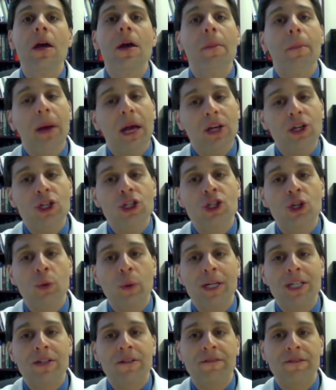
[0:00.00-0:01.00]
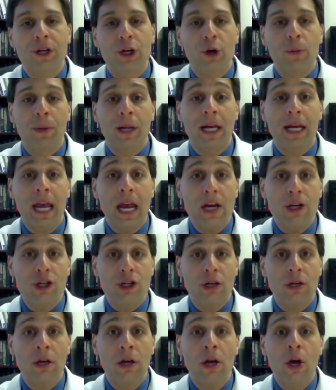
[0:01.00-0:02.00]
Patients who went to
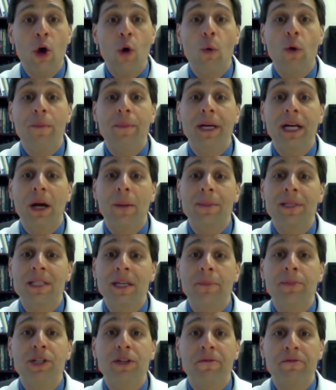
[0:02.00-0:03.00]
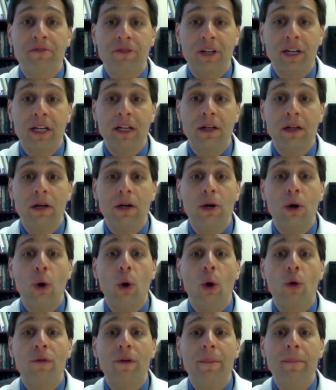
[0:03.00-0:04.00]
fundoplication would become symptom-free
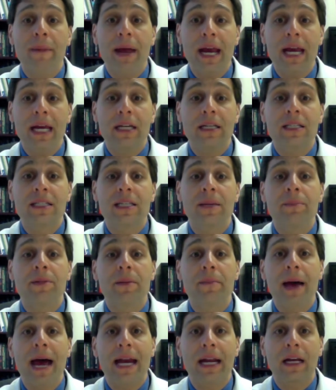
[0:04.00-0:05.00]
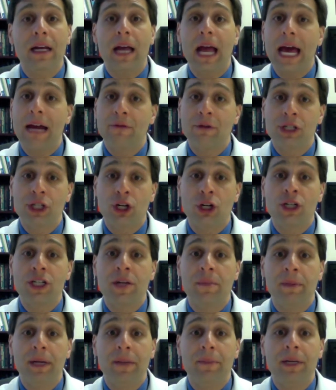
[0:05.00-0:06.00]
or remain symptomatic and return to
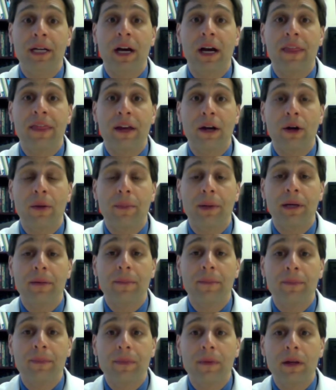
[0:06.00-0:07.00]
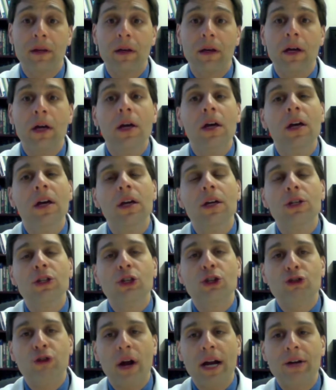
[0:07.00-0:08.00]
PPI therapy. To
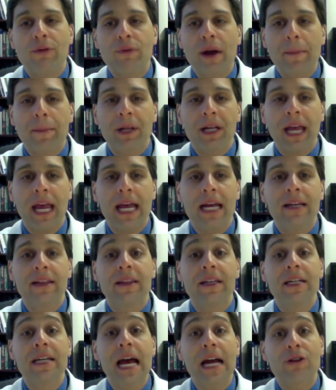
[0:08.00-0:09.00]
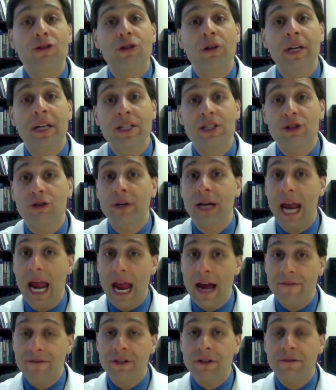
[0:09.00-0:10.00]
try to replicate the natural history
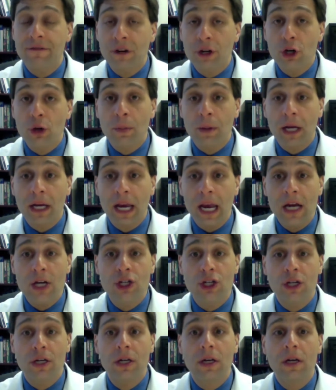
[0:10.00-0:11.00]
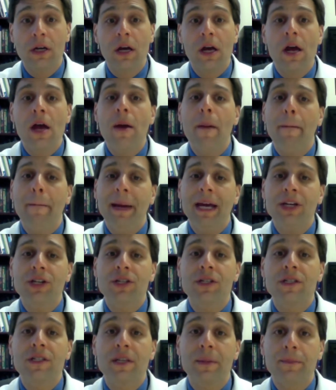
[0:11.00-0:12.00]
after fundoplication,
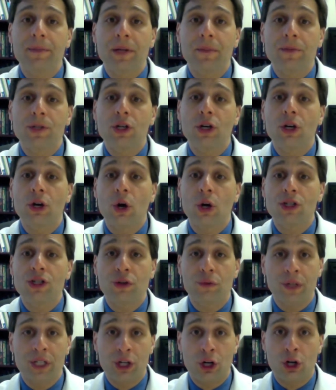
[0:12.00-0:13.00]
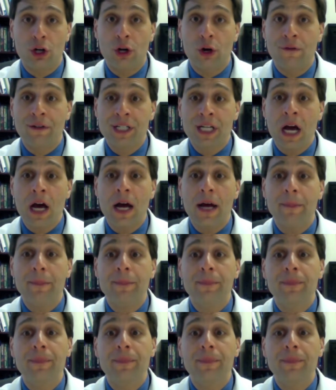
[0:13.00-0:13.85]
patient symptoms could also return over time.